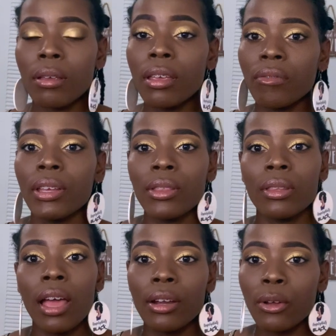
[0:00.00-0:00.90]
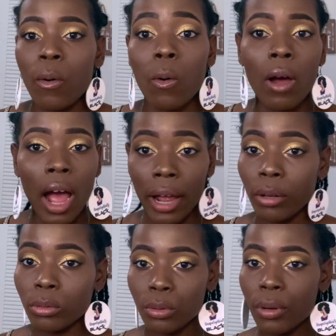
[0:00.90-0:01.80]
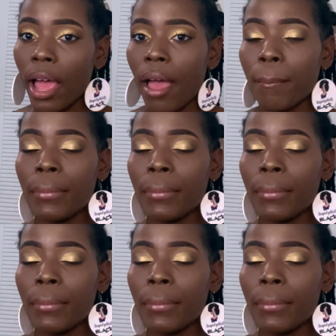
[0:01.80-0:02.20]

even though I don't do that.